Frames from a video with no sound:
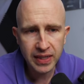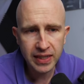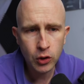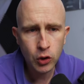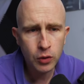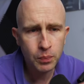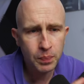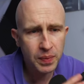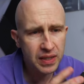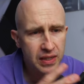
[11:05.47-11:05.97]
It
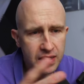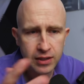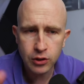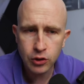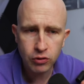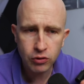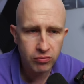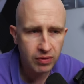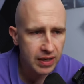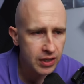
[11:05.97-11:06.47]
could be the
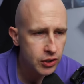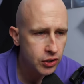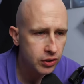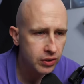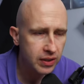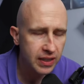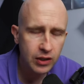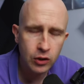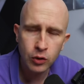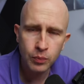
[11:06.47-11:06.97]

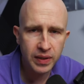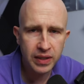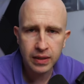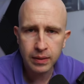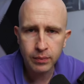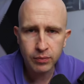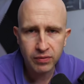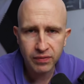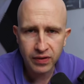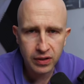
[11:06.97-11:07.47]
duration. It could be a
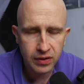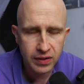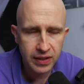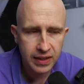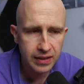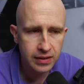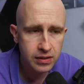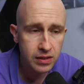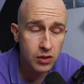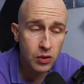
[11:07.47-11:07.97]
number of other
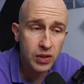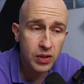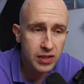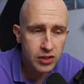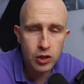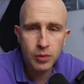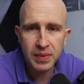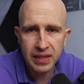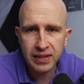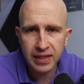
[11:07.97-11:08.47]
things. There's only
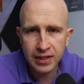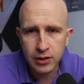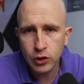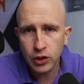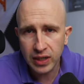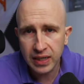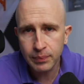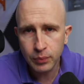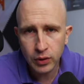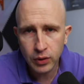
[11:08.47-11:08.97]
so many things
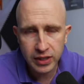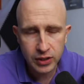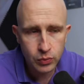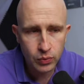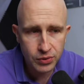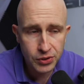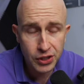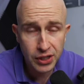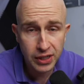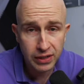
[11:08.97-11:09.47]
you can input
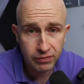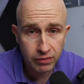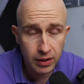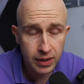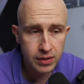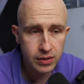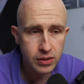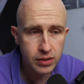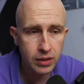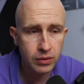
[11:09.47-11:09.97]
into a machine,
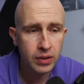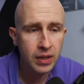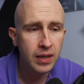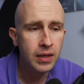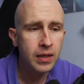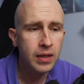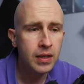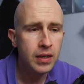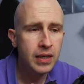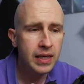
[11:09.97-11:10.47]
right? So
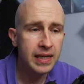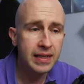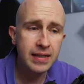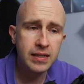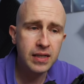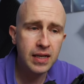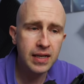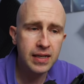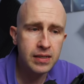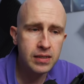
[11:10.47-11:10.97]
in
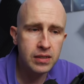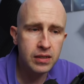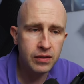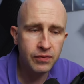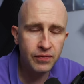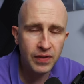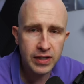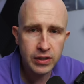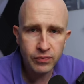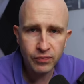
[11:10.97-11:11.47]
this case,
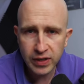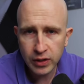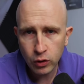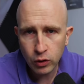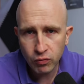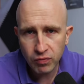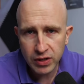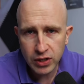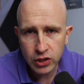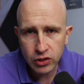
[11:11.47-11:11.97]
the
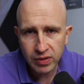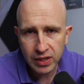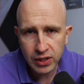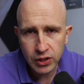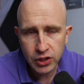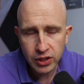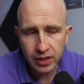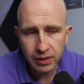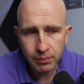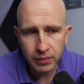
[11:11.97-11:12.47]
vehicle
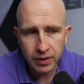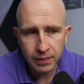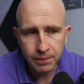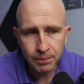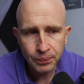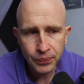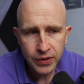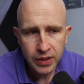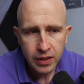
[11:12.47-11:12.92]
registration number.